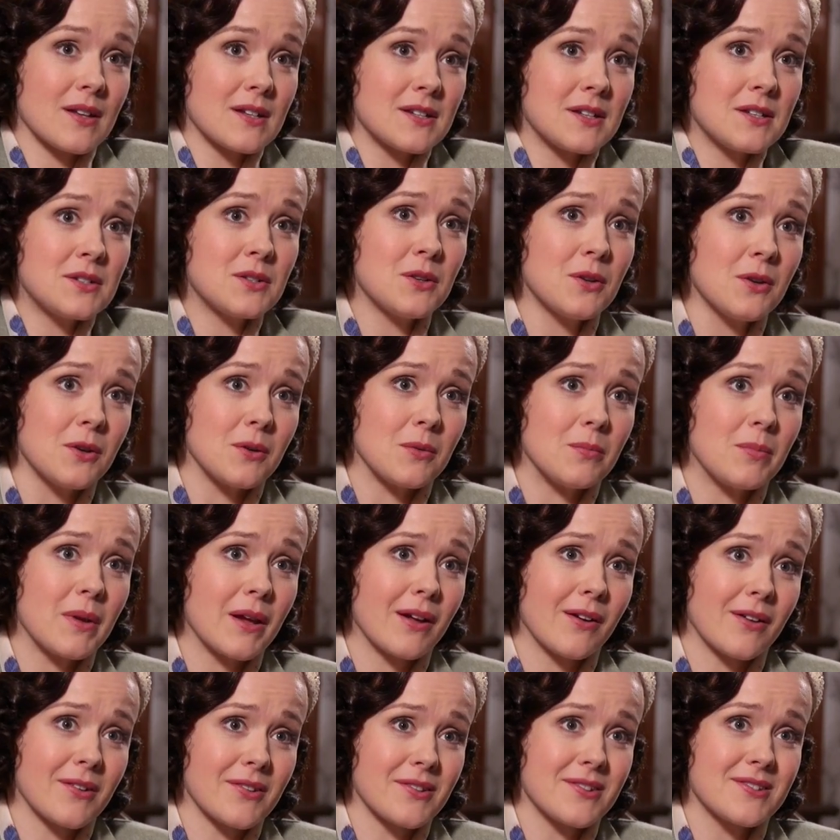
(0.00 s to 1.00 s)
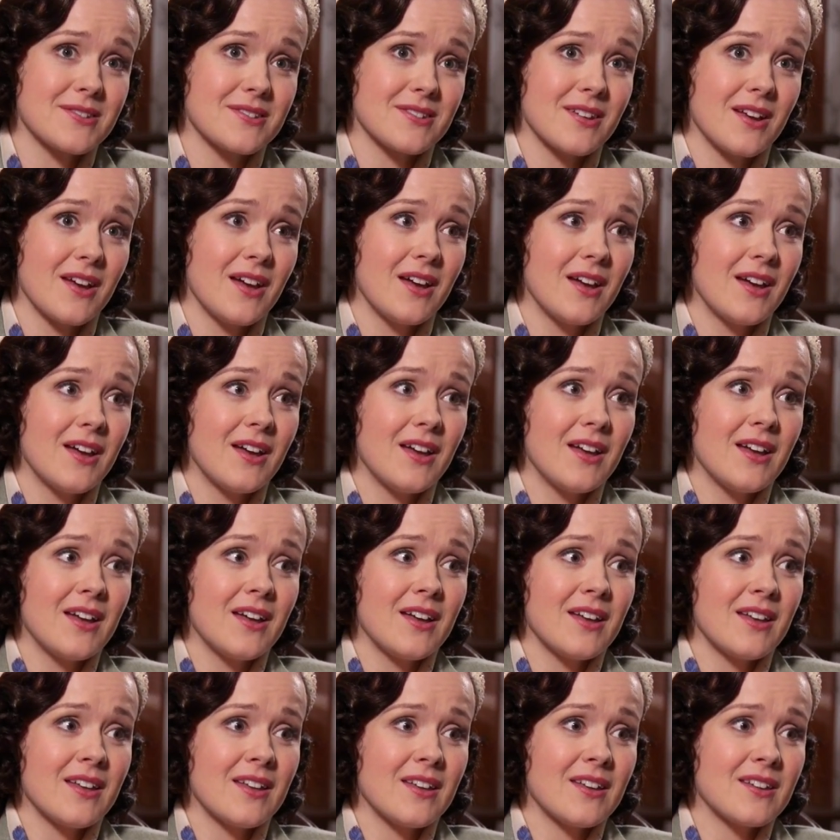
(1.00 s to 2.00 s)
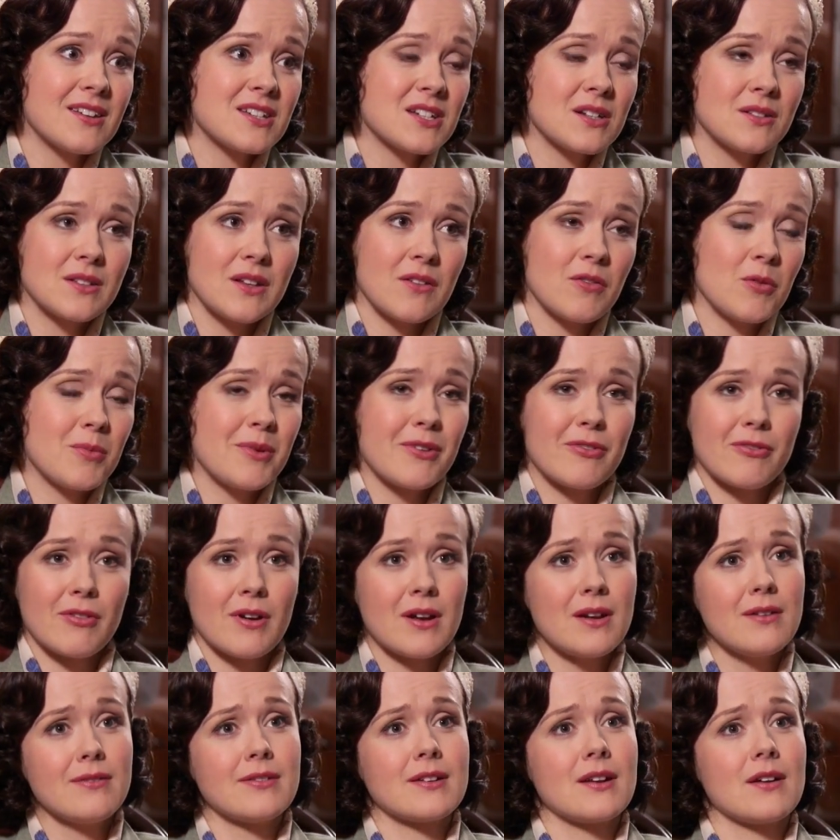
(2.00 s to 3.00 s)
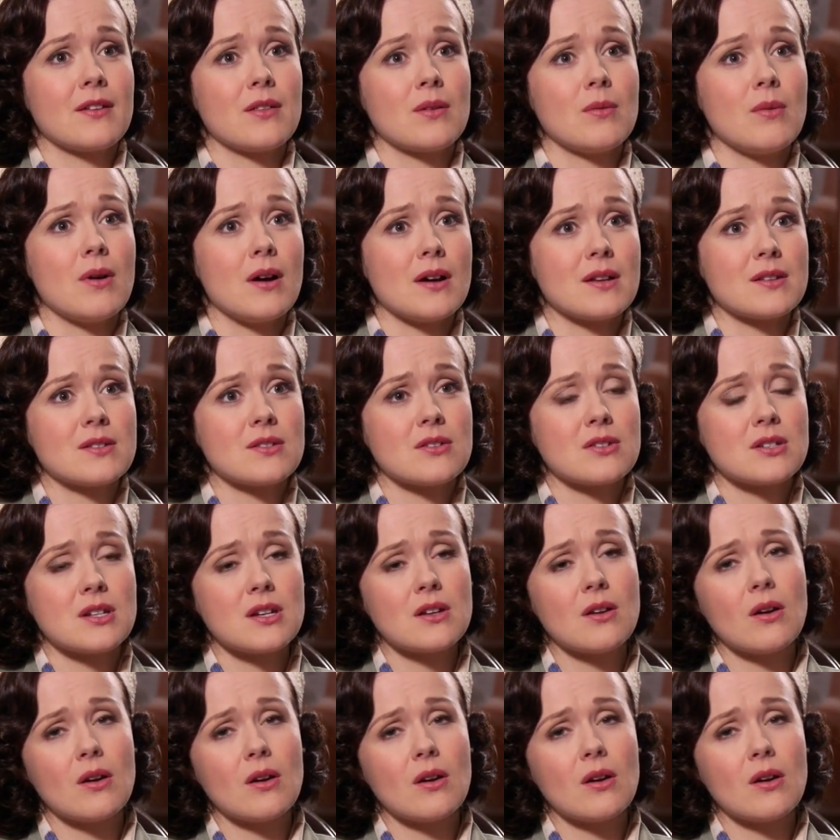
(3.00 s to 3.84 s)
thing to do because she'll never be free of it otherwise. So she